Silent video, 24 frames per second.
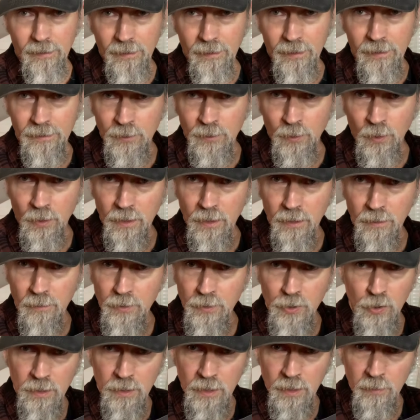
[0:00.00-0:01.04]
it's going
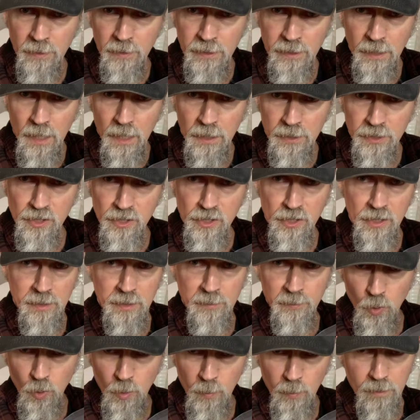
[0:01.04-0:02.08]
to use up the oxygen
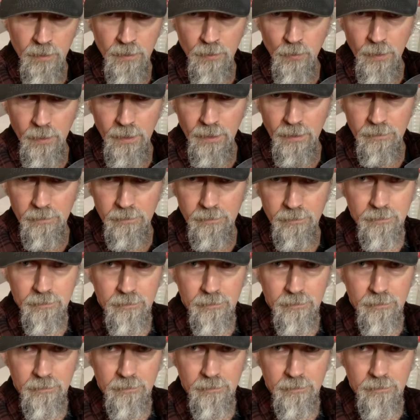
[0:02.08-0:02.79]
absorber as well.